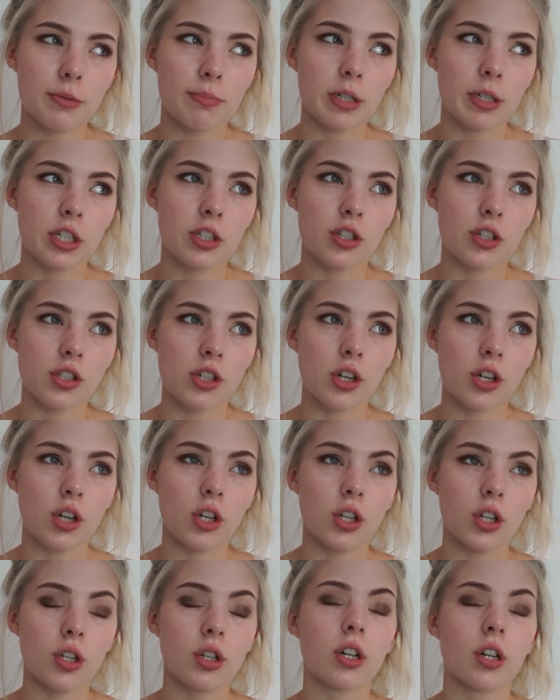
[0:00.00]
but it doesn't
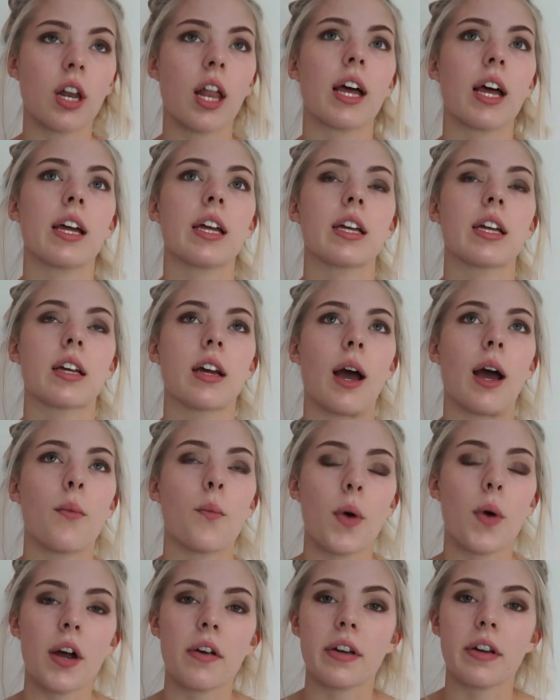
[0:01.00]
look like I'm
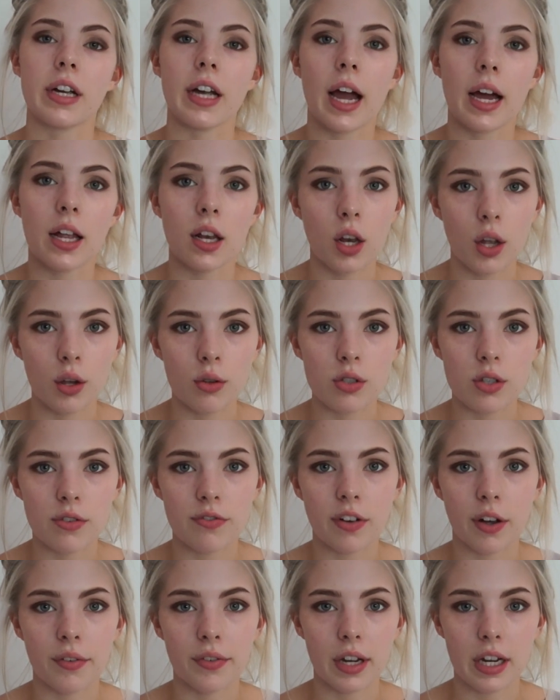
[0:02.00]
wearing loads of
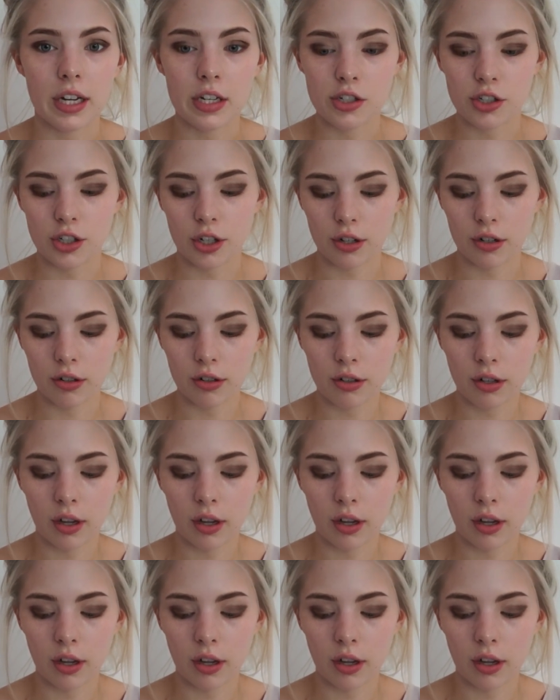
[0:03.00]
foundation.